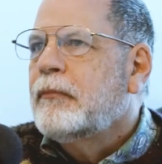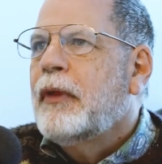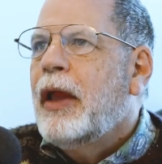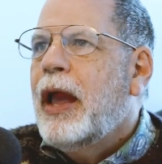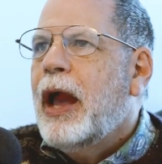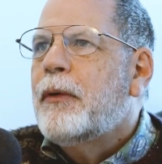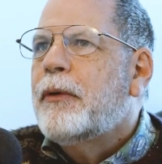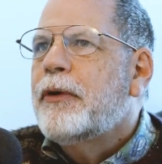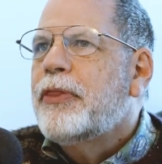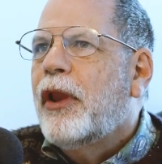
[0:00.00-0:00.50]

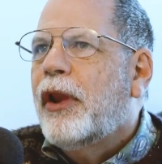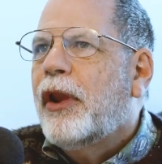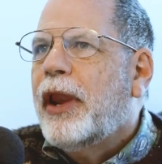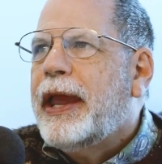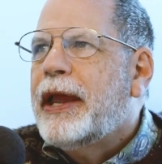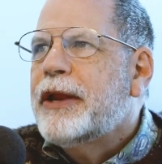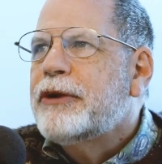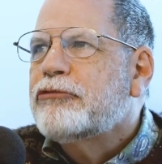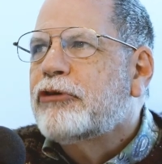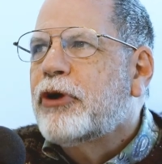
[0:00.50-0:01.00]
How are the
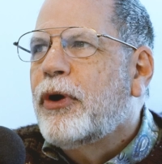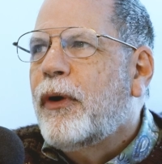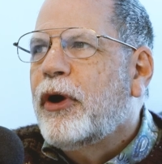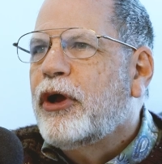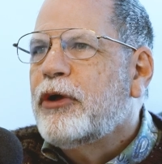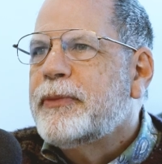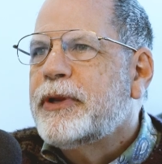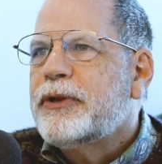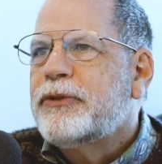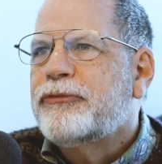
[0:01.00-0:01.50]
land
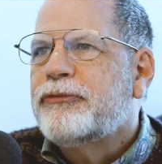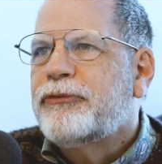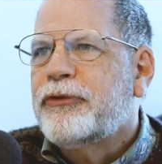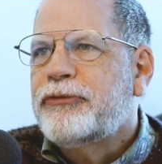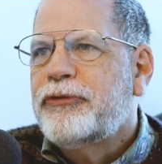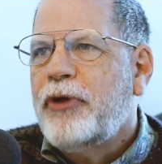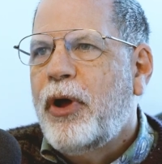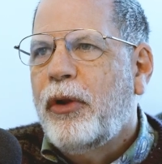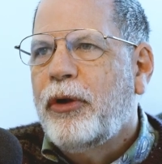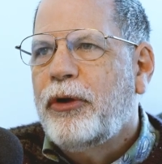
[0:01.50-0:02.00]
requirements for
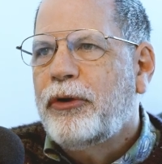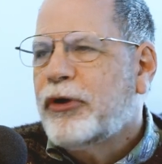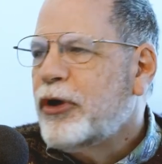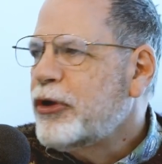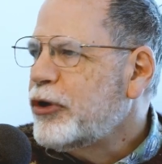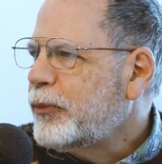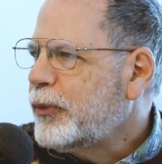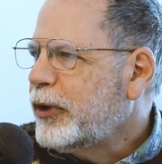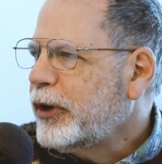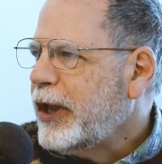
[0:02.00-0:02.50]
solar
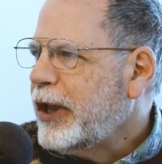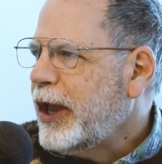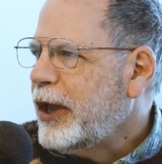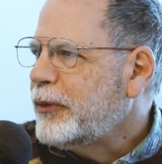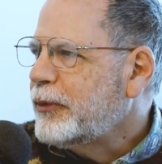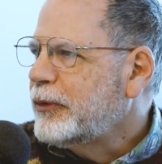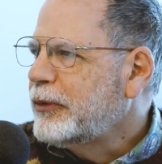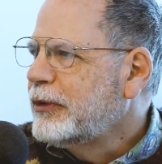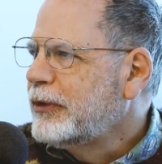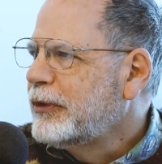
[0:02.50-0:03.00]
going to work
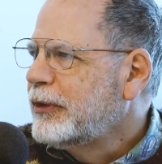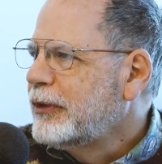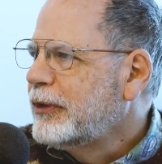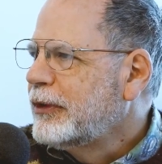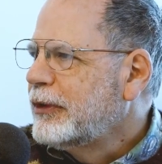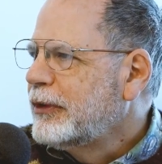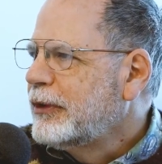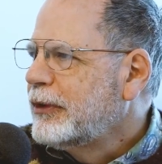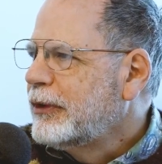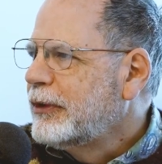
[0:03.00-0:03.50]
out?
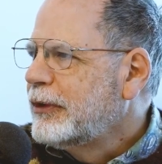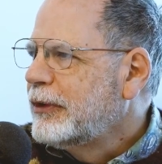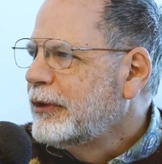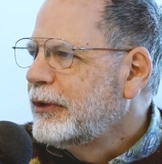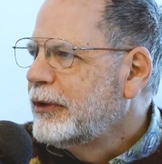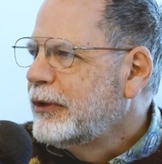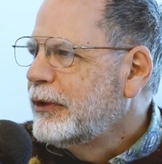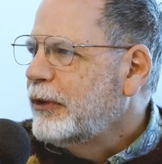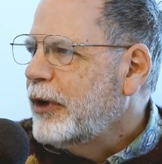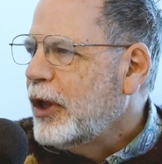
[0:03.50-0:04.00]

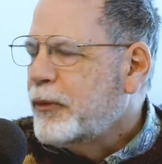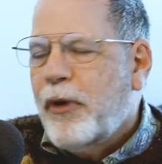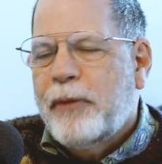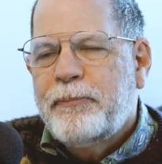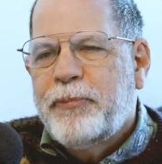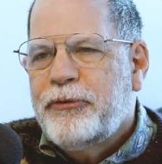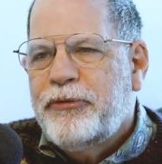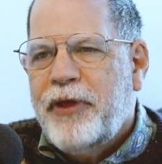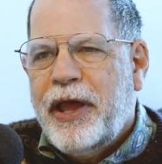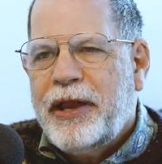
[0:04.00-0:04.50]
Like
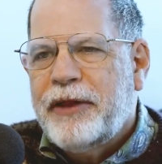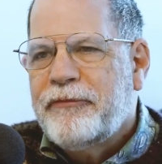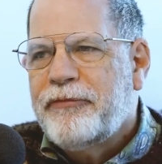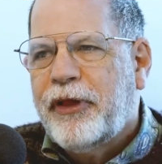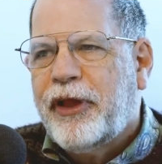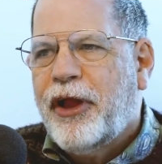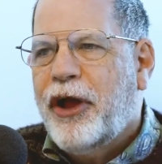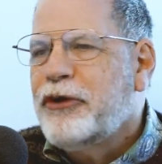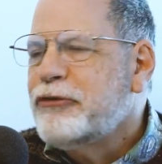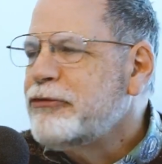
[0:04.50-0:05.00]
what % of
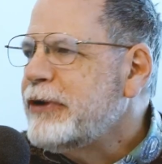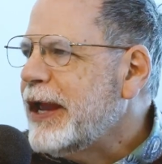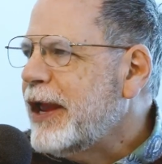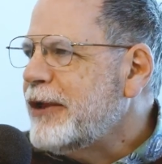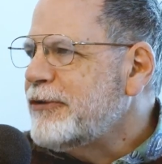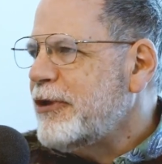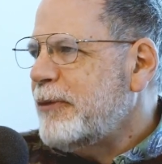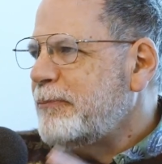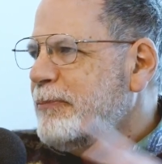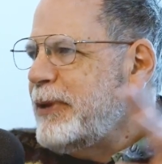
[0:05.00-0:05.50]
the country
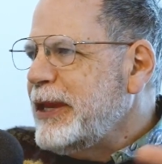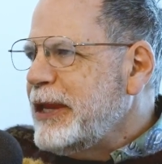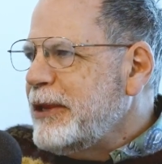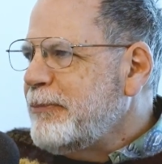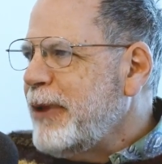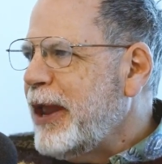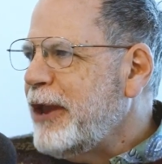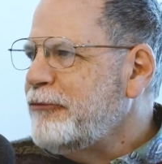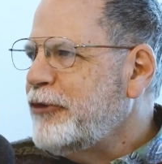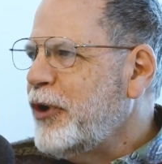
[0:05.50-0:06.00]
ends up being
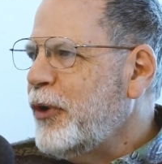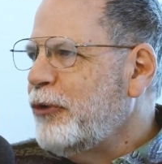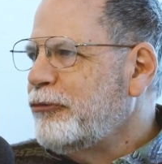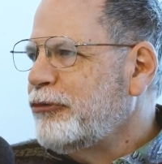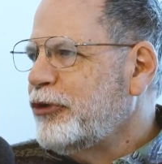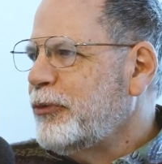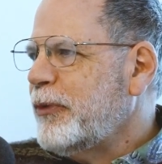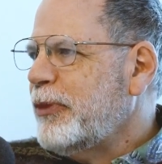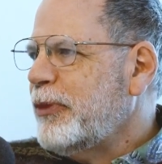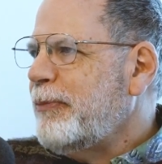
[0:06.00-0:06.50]
paved
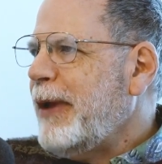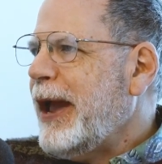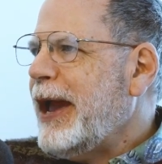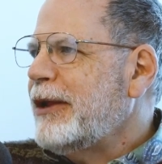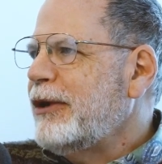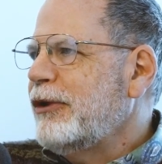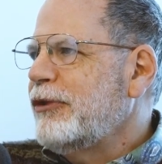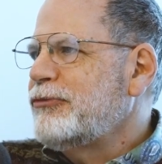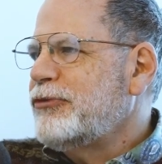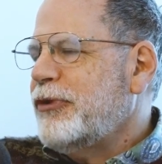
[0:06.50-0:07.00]
over with
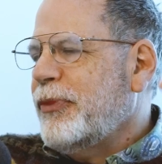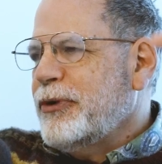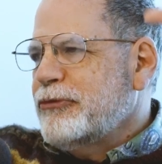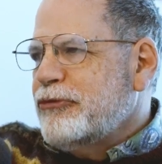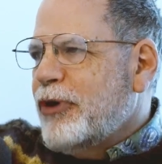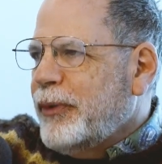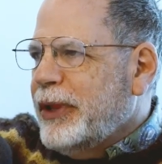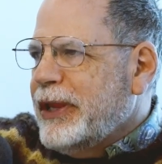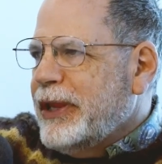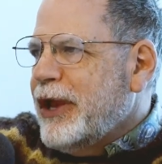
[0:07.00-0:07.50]
panels? Are they
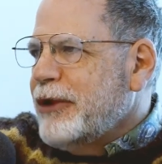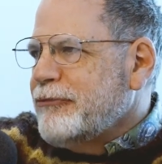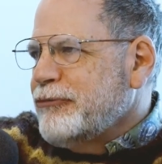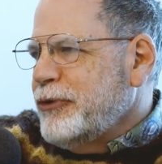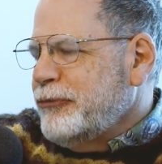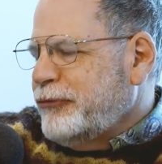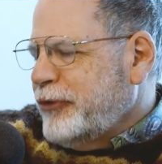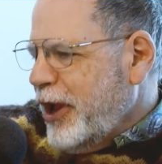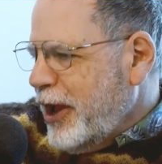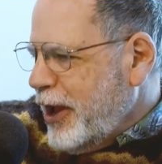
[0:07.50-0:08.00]
only on
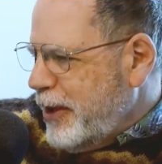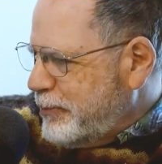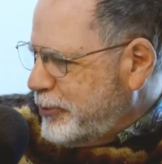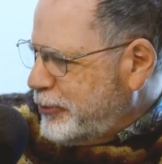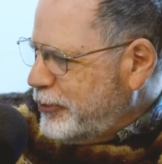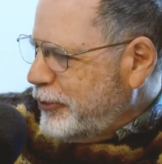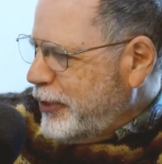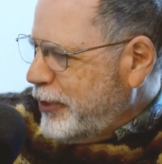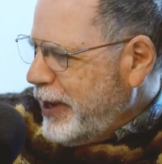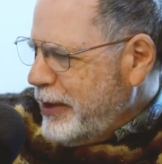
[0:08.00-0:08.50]

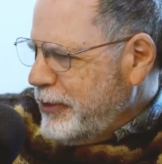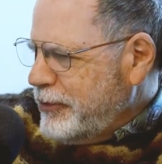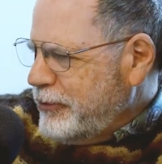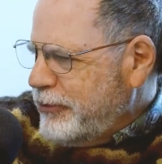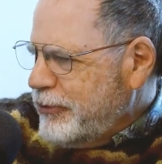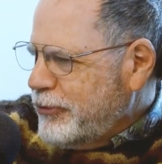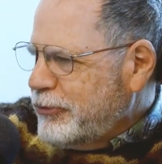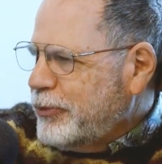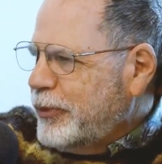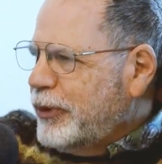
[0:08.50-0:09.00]
rooftops, or how
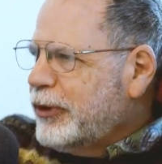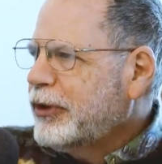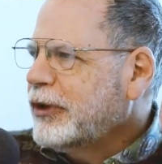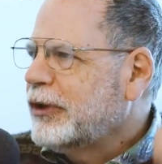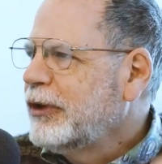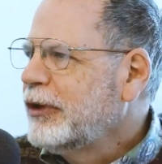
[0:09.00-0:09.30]
does this work?